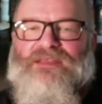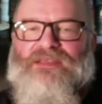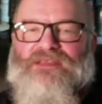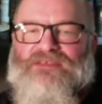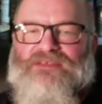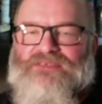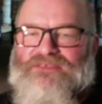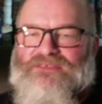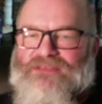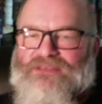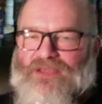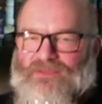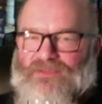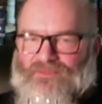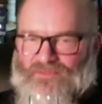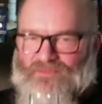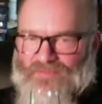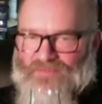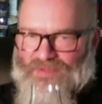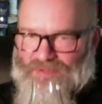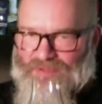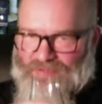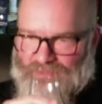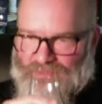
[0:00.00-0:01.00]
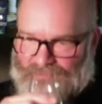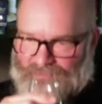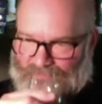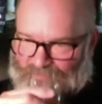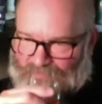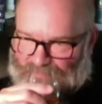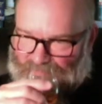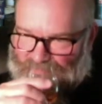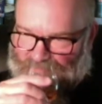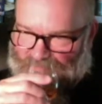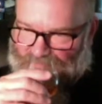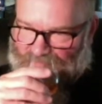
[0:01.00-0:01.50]
a sniff,
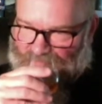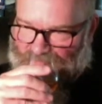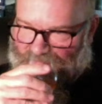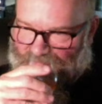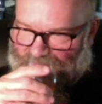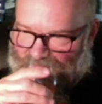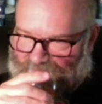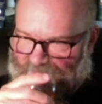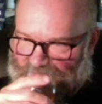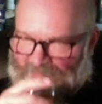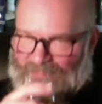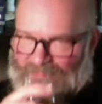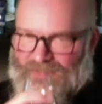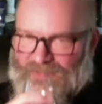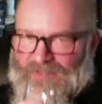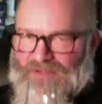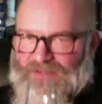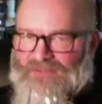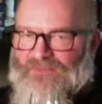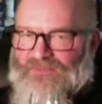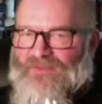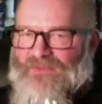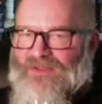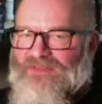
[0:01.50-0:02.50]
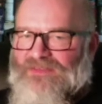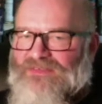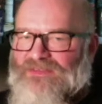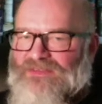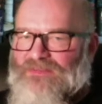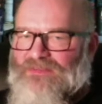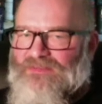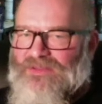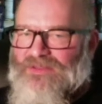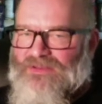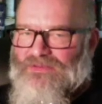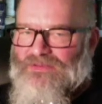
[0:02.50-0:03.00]
I find
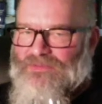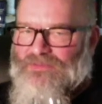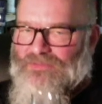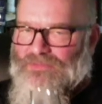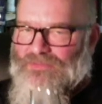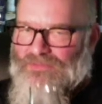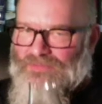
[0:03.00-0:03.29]
something new.